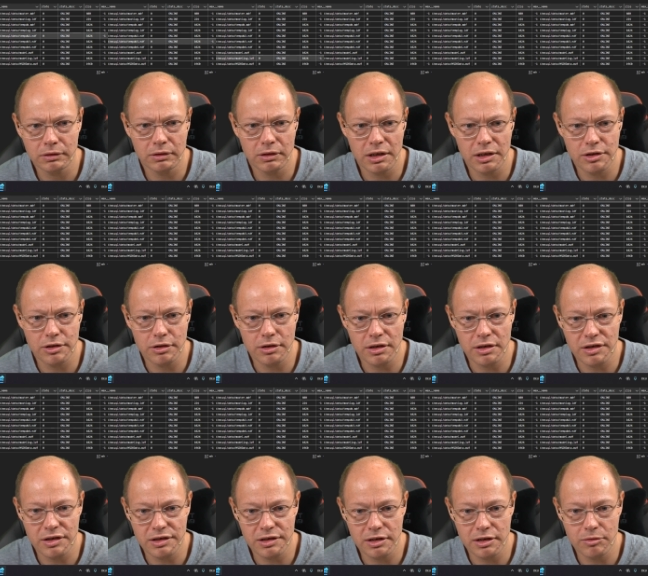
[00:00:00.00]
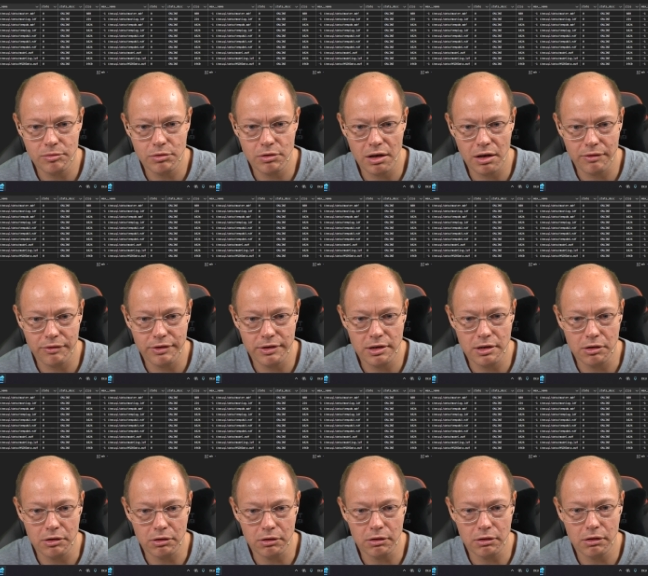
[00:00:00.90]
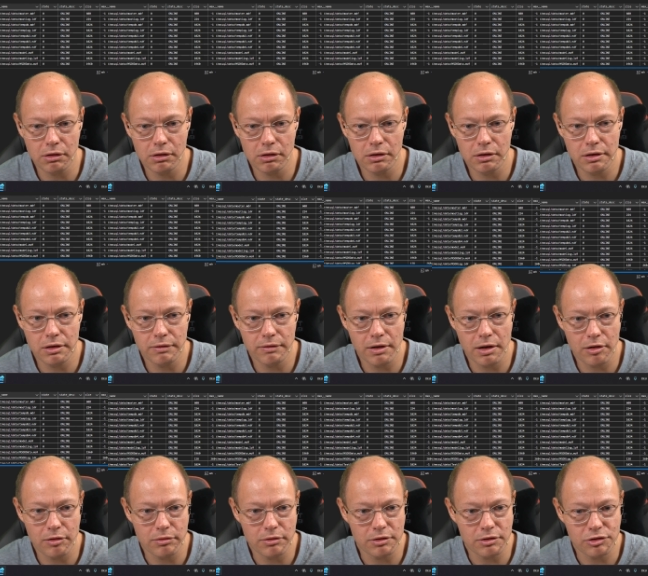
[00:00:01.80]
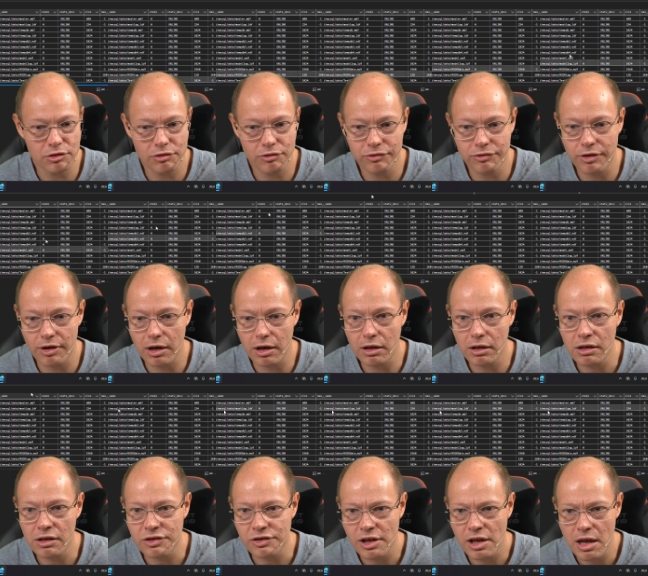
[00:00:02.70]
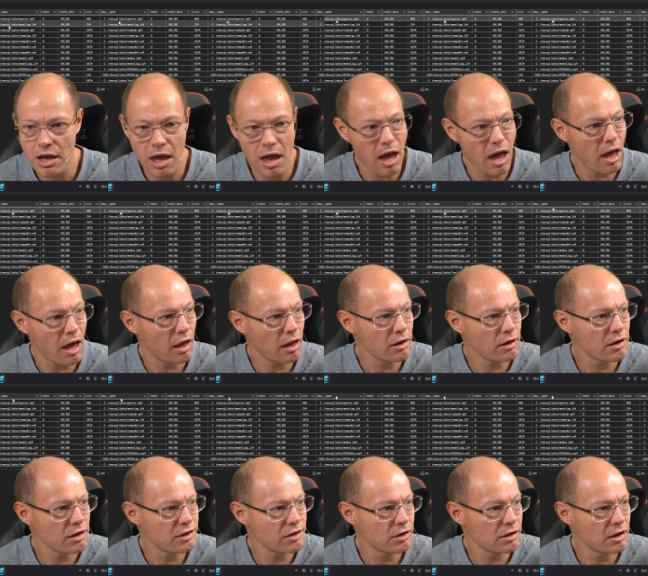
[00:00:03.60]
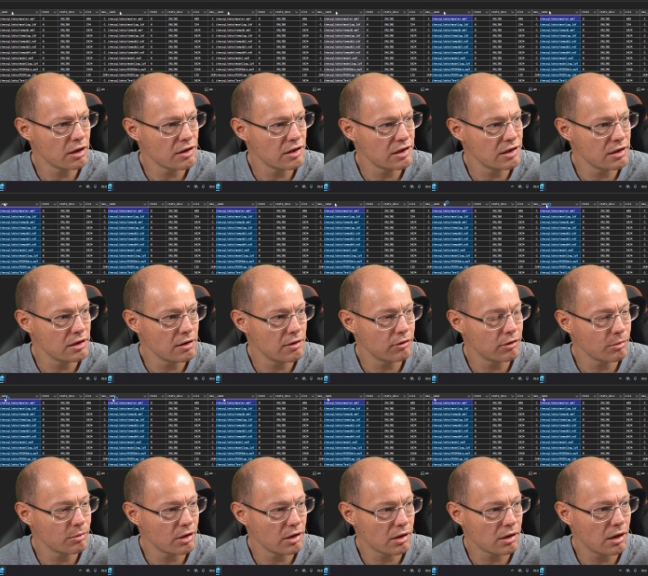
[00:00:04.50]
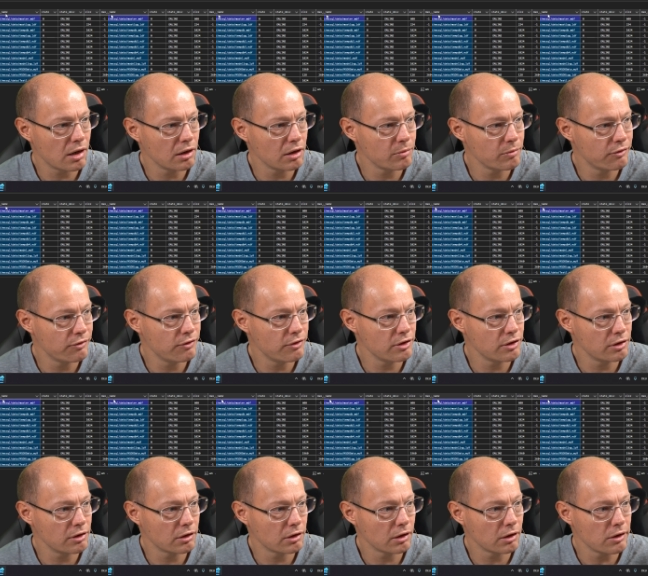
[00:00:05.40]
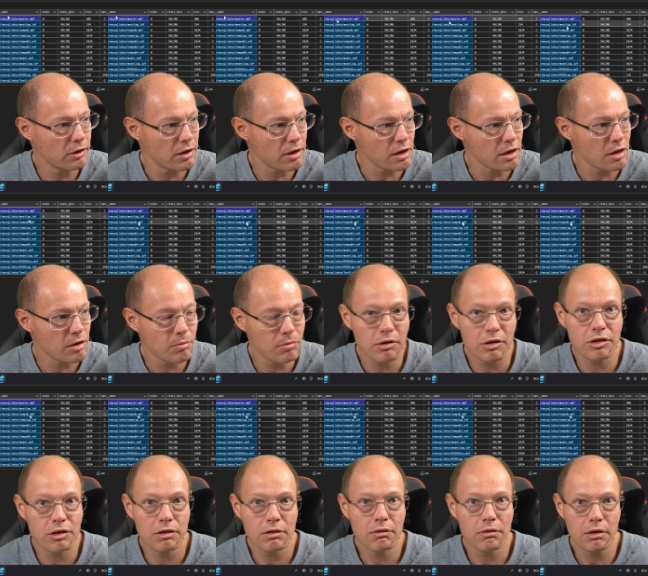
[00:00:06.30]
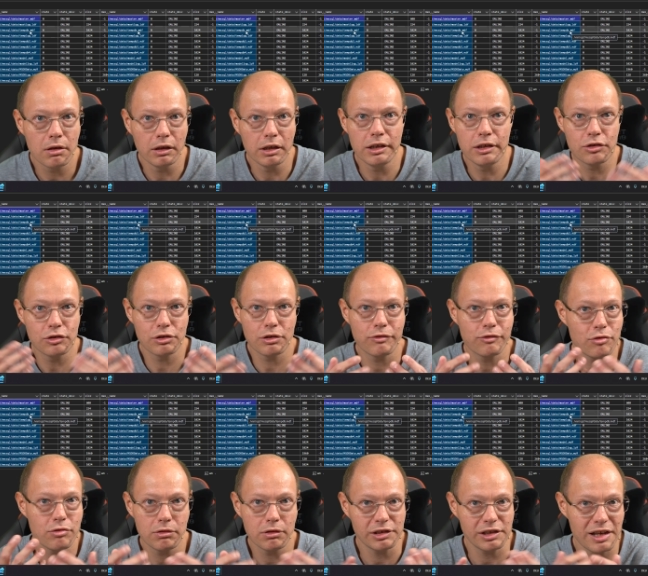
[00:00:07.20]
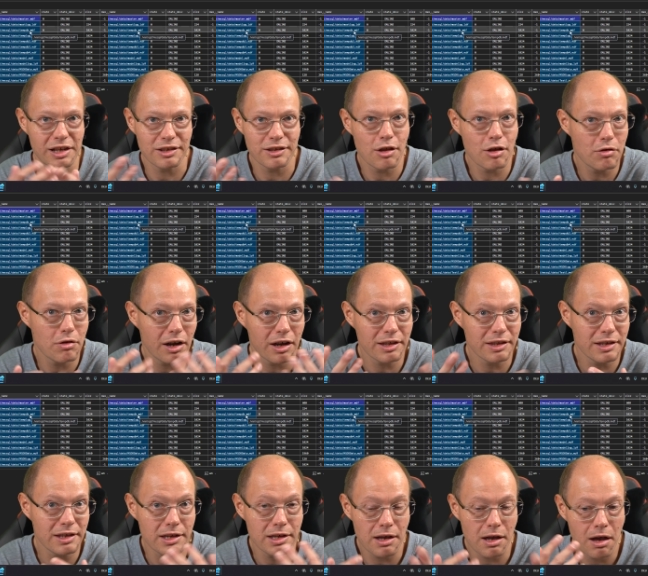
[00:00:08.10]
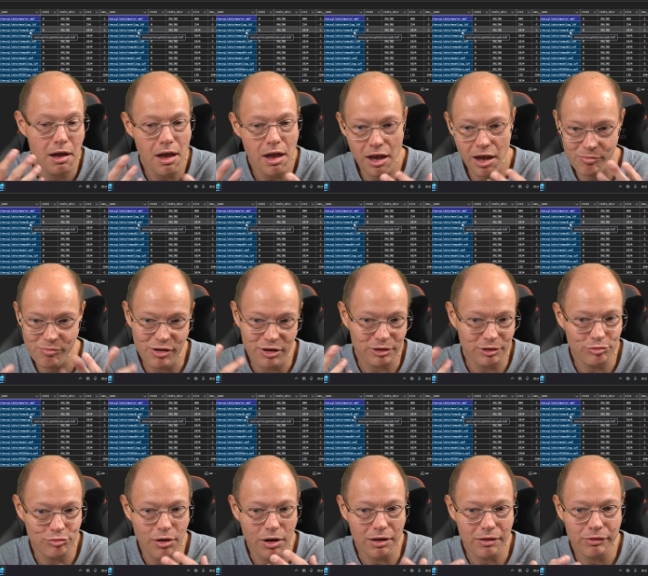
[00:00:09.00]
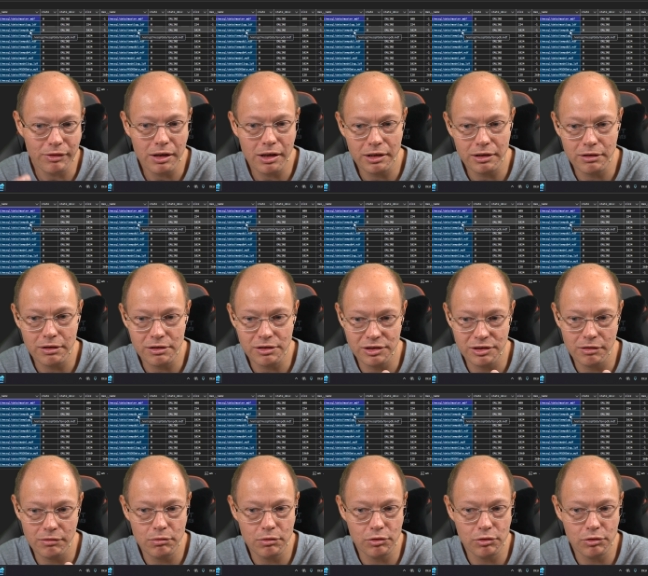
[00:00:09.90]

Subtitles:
As you can see, we have here all the various files. And as you can see from the column physical name, Linux, of course, has no idea about drive letters.